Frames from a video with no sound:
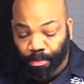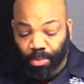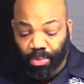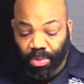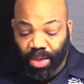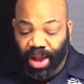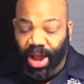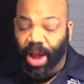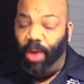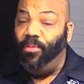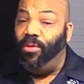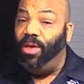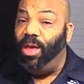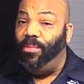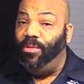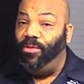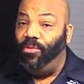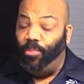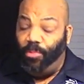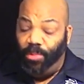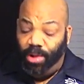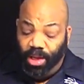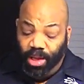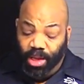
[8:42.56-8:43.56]
Now that rub
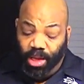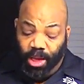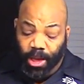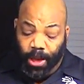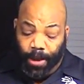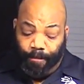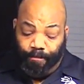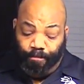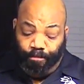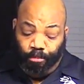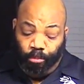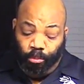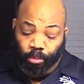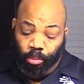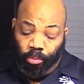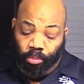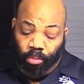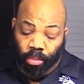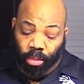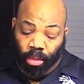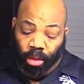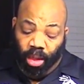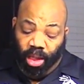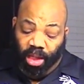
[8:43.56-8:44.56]
is pretty good.
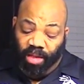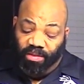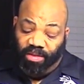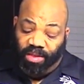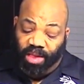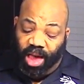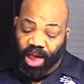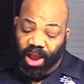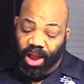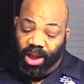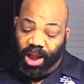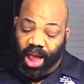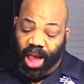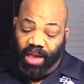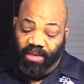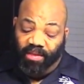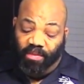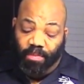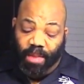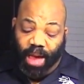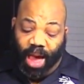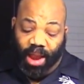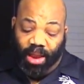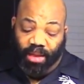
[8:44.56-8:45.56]
It's got a
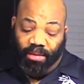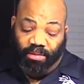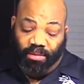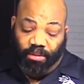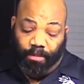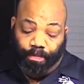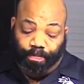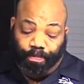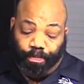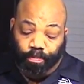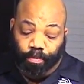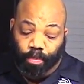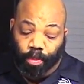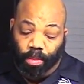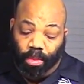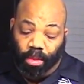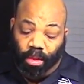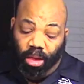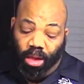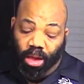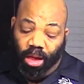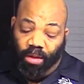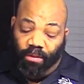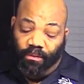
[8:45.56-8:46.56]
nice balance
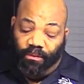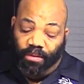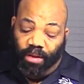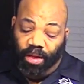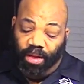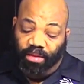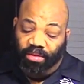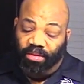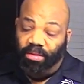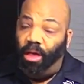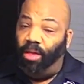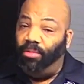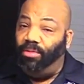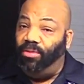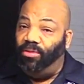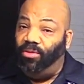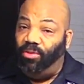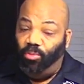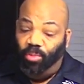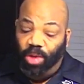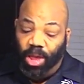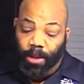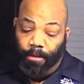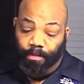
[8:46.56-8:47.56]
of salty
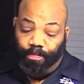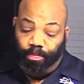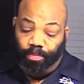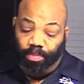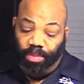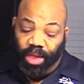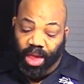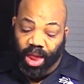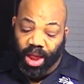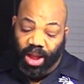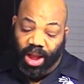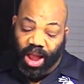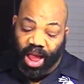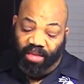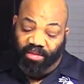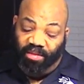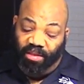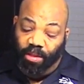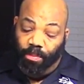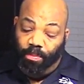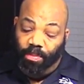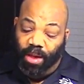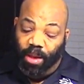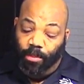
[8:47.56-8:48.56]
sweet, got a
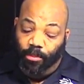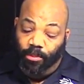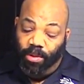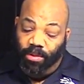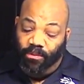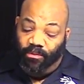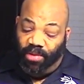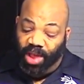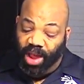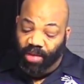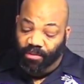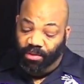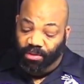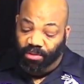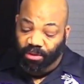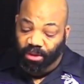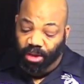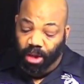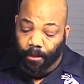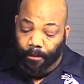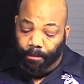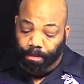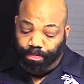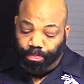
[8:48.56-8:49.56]
nice little peppery flavor
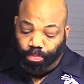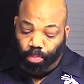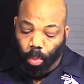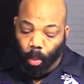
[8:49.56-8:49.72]
to it.